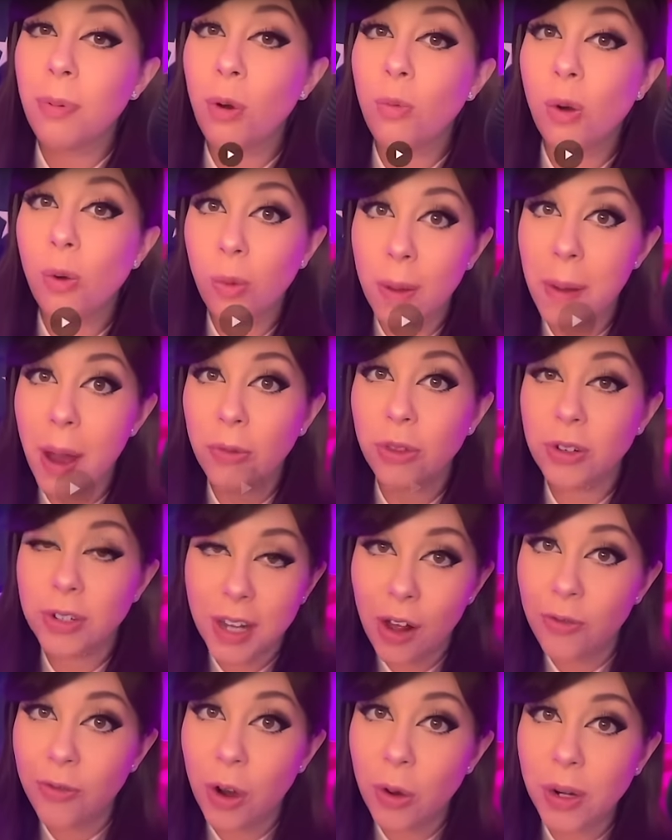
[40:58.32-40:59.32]
will whip out their
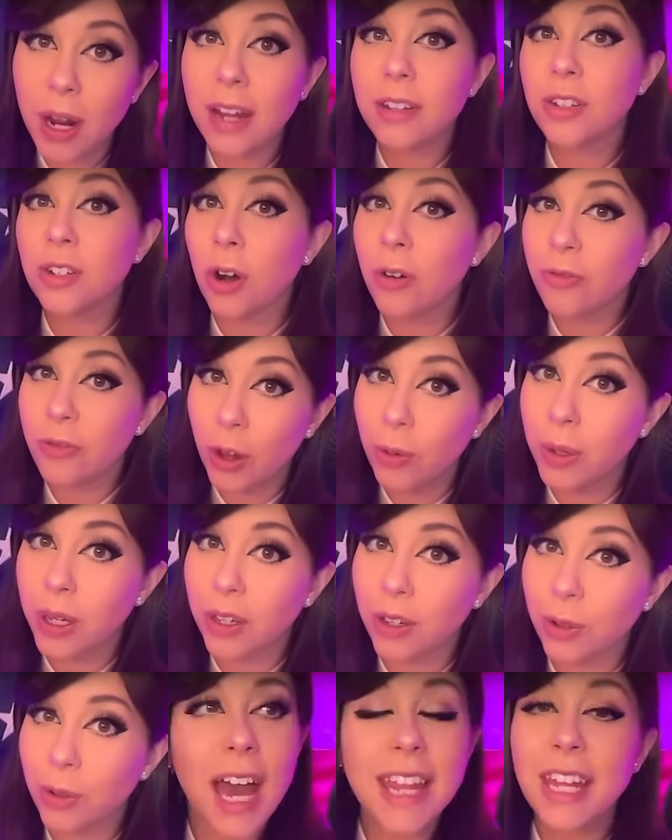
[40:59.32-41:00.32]
cell phone and start filming
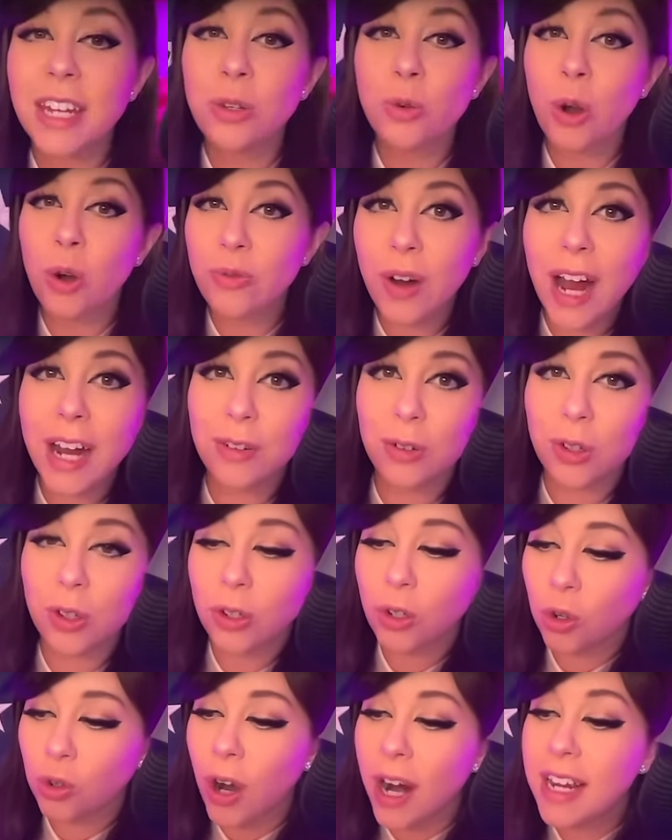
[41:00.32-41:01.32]
you, and then you go viral.
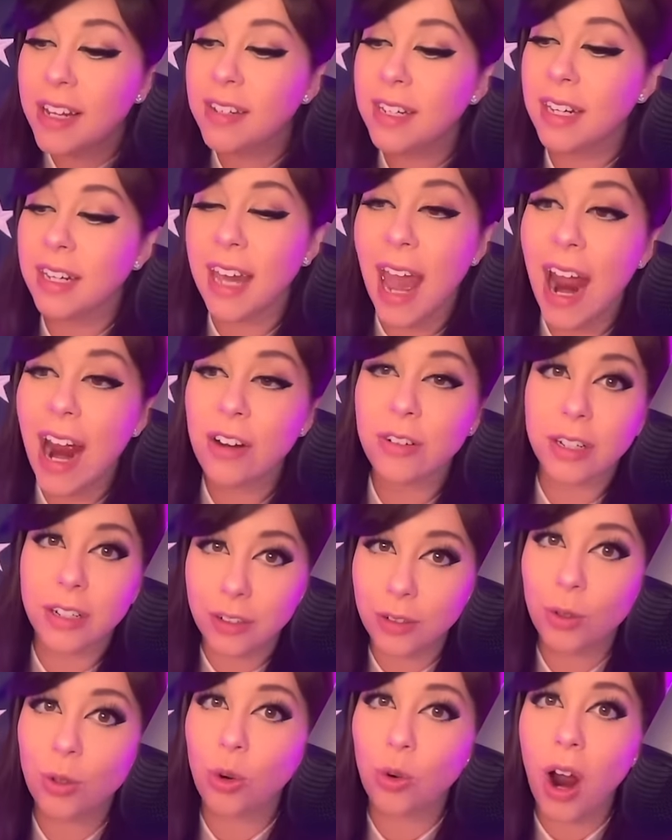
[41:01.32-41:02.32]
Crazy
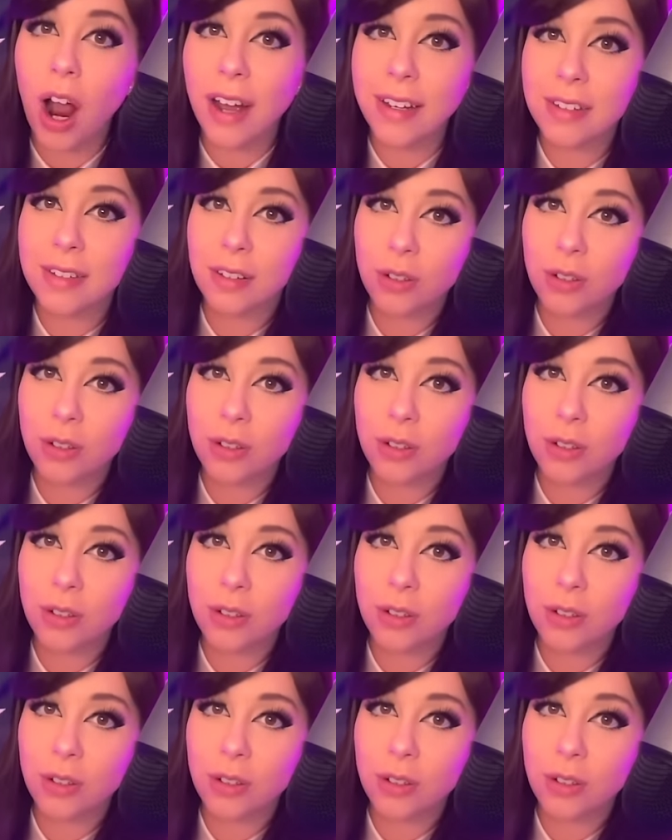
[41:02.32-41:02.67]
Karen cries in